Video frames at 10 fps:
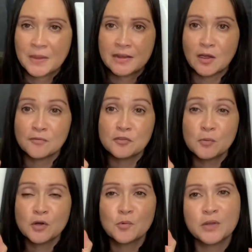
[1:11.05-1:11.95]
Now, if you
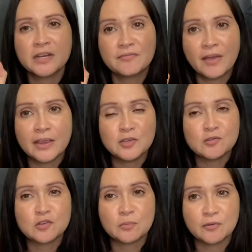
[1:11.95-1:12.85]
were a Redefine
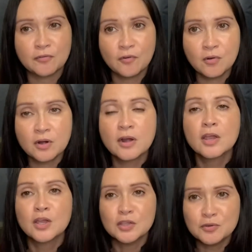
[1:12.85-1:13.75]
user before,
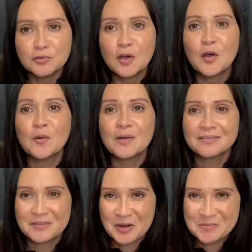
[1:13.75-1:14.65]
you know
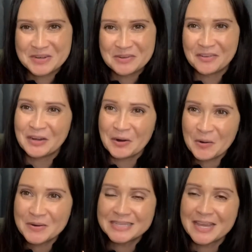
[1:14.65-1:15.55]
our Redefine
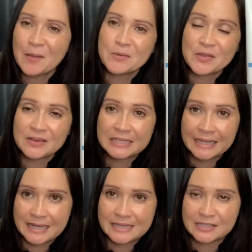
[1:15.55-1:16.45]
always came with a clay
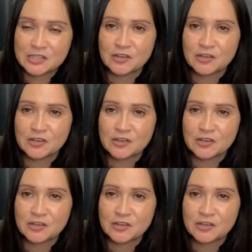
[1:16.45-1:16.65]
cleanser.